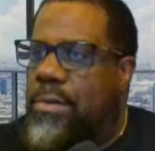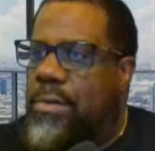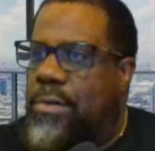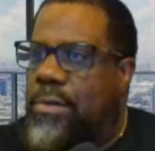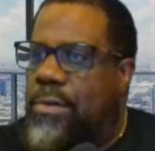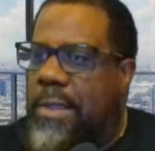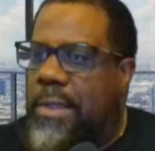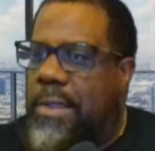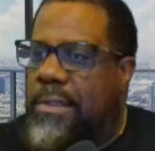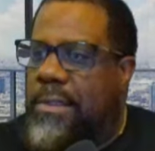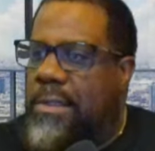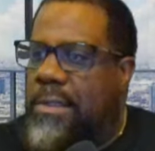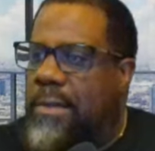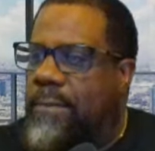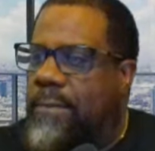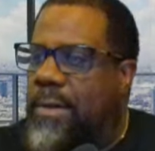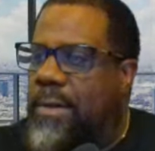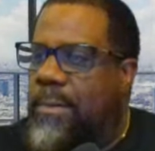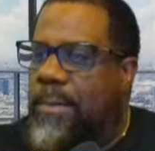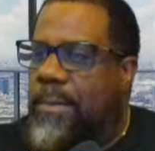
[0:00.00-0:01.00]
Trying to see
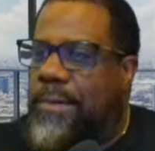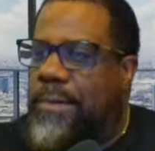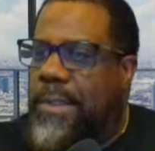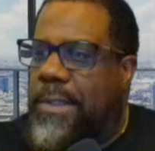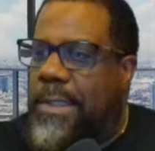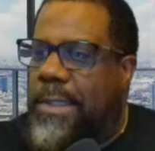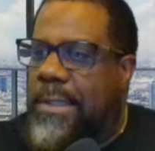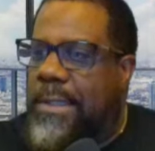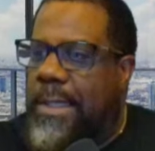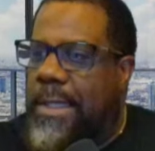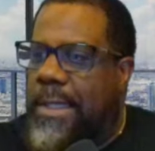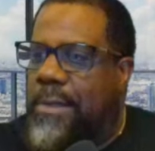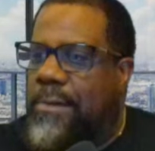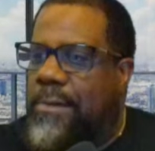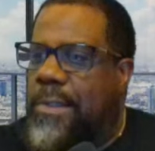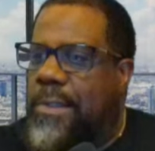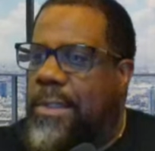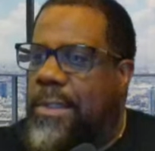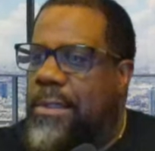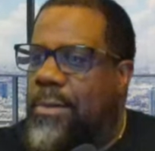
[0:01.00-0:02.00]
if there was anything
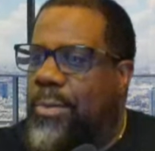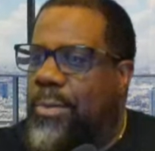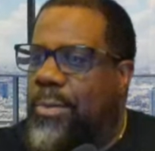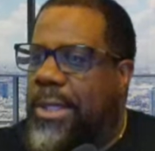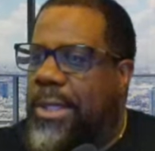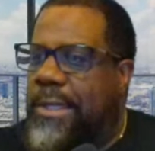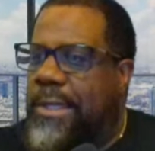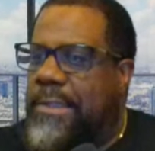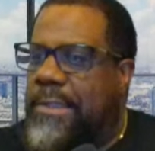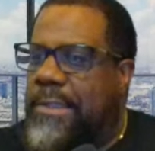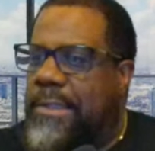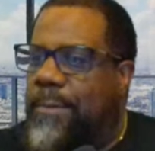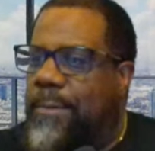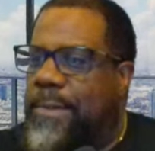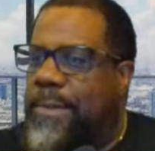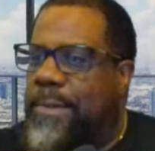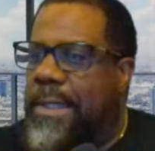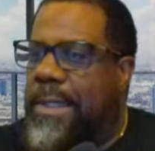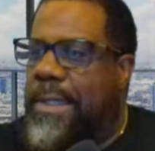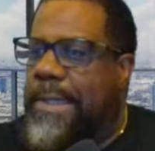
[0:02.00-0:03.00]
else here, but I guess that
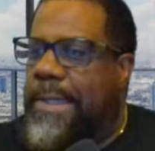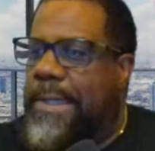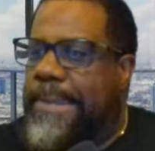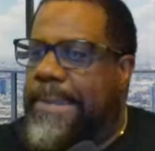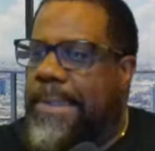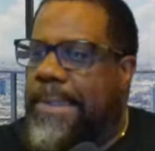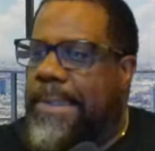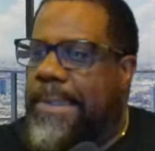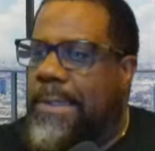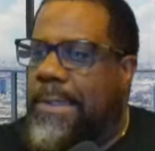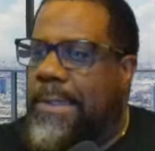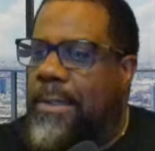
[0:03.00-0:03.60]
was it